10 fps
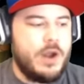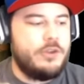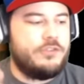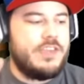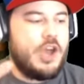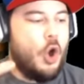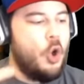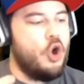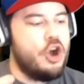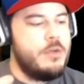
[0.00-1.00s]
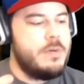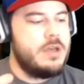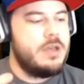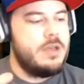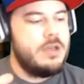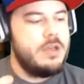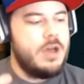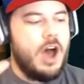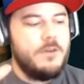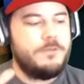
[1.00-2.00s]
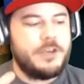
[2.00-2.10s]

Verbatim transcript: Where is the Orb of